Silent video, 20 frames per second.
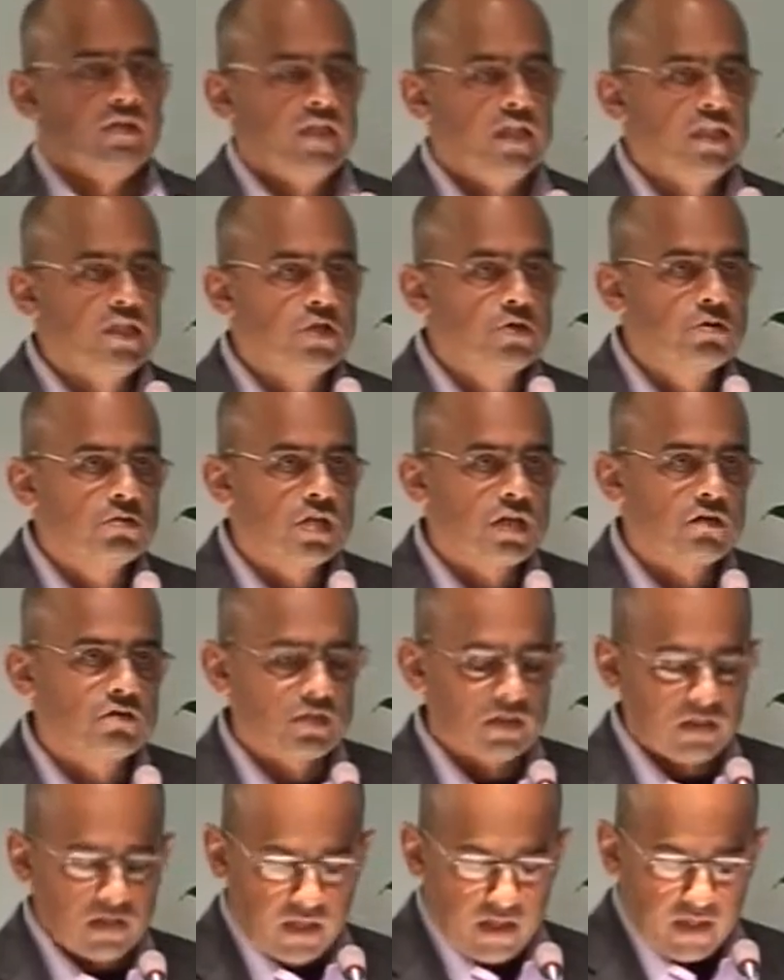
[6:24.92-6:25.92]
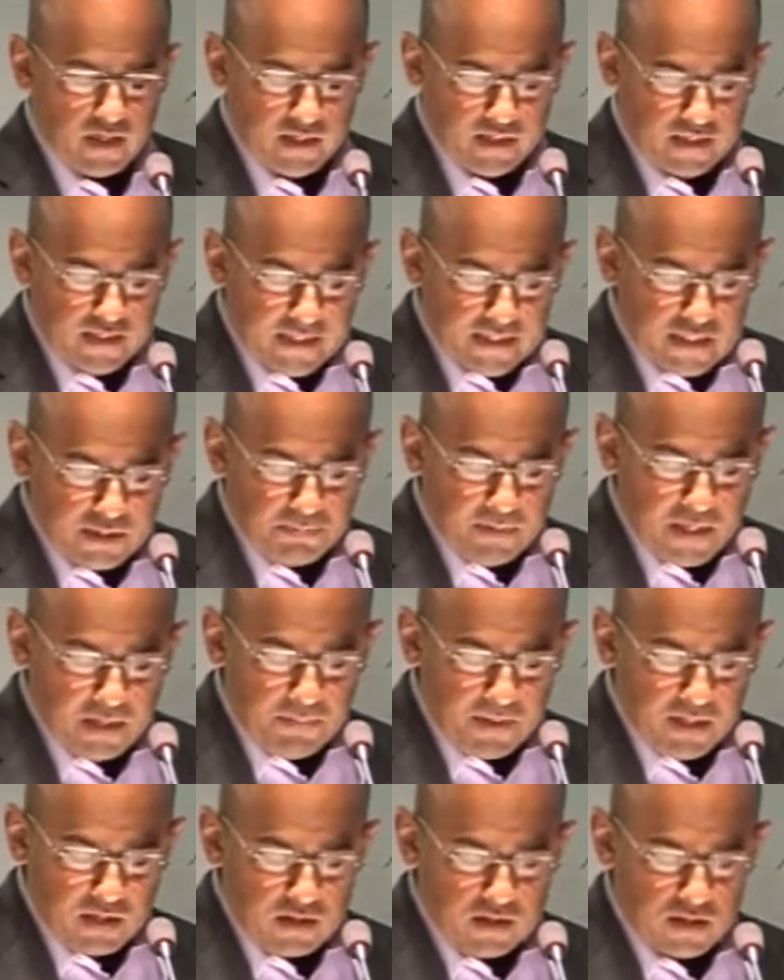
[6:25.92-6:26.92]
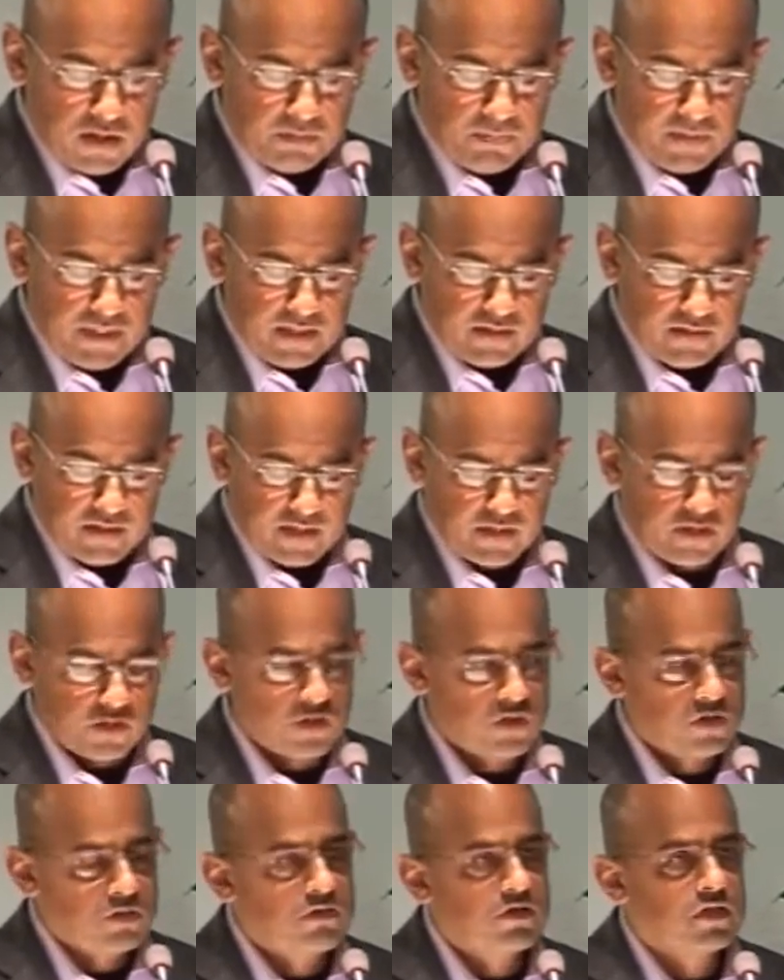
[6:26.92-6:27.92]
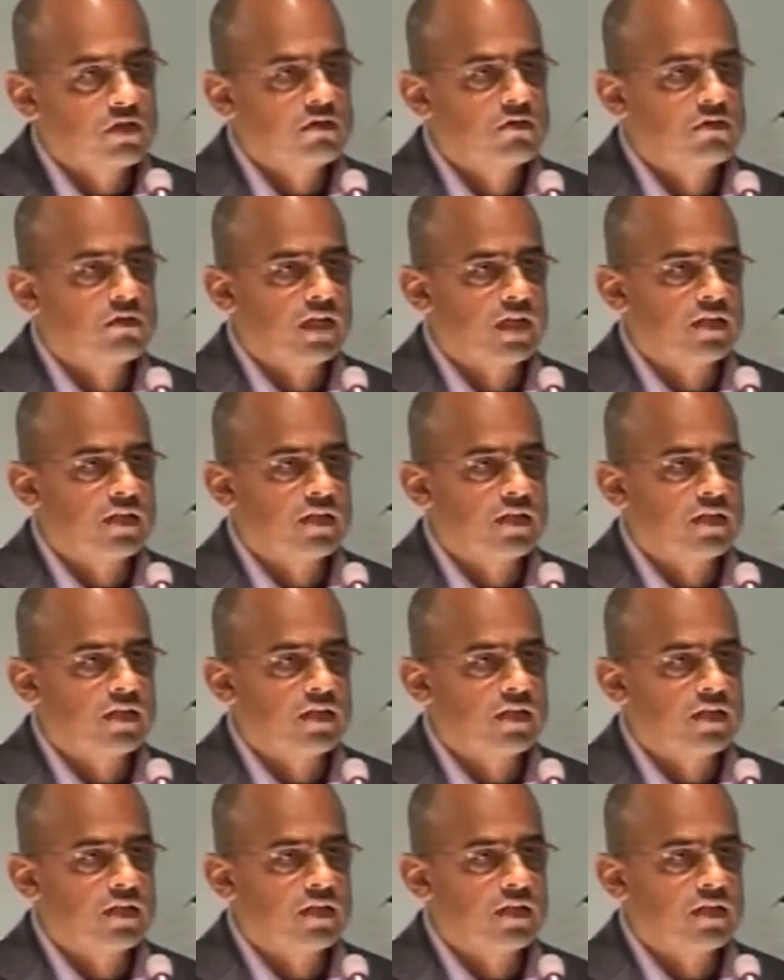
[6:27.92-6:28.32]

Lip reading: In 2009, an experimental urban design studio